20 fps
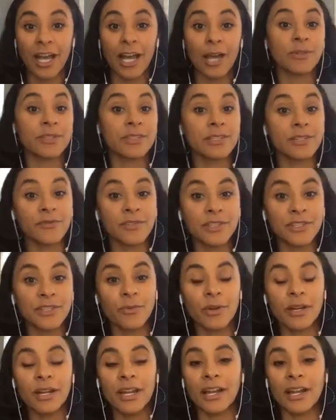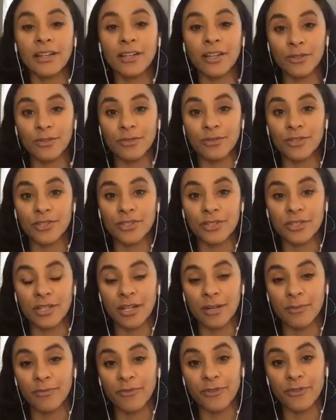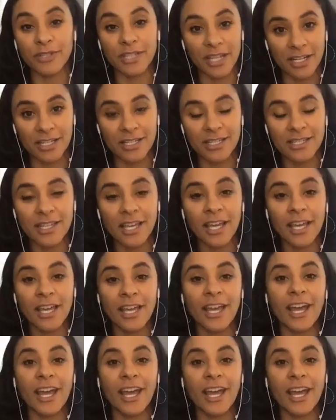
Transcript: I was a Division One head coach um, for tennis,